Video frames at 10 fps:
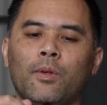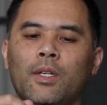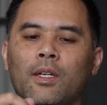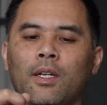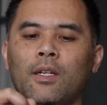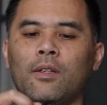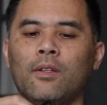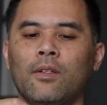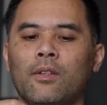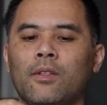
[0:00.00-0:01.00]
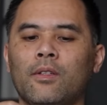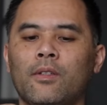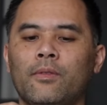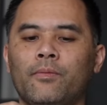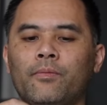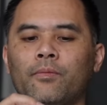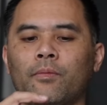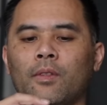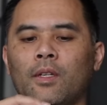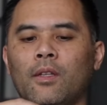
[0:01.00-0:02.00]
You can kind of,
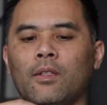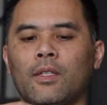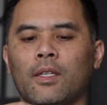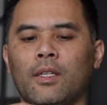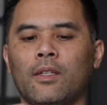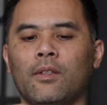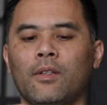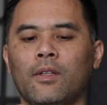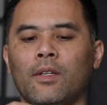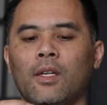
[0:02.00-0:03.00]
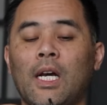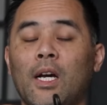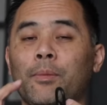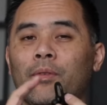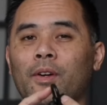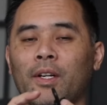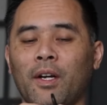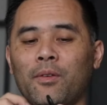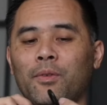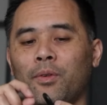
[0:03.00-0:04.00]
looks like it. I'd be very
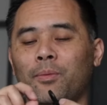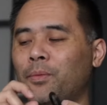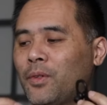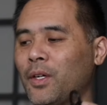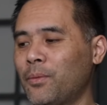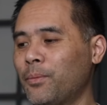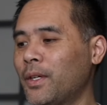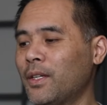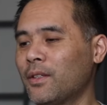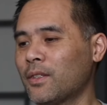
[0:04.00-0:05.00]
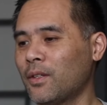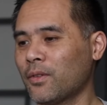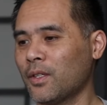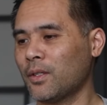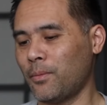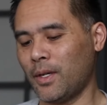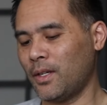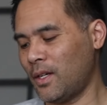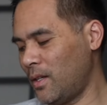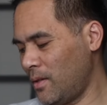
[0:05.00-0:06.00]
careful with trying to bend it and stuff because it might
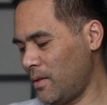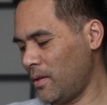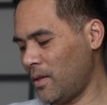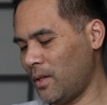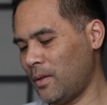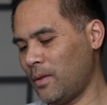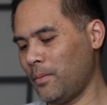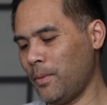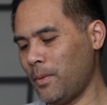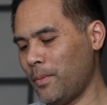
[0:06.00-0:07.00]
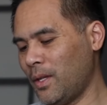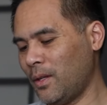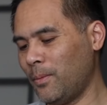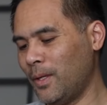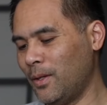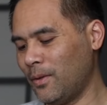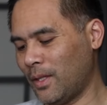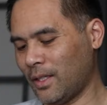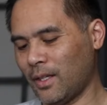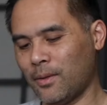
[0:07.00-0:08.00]
not be meant to be doing
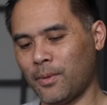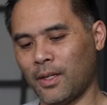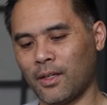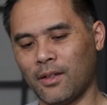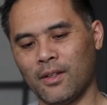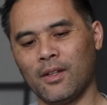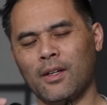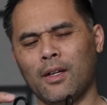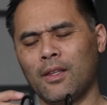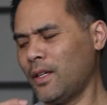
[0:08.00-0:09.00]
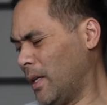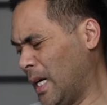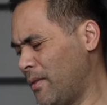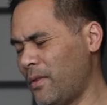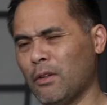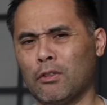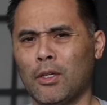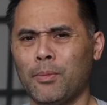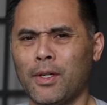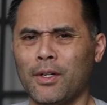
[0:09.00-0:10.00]
like that, but I think I fell
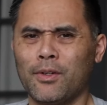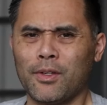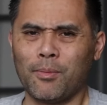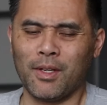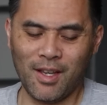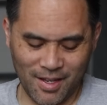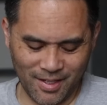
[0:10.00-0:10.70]
asleep on it or something.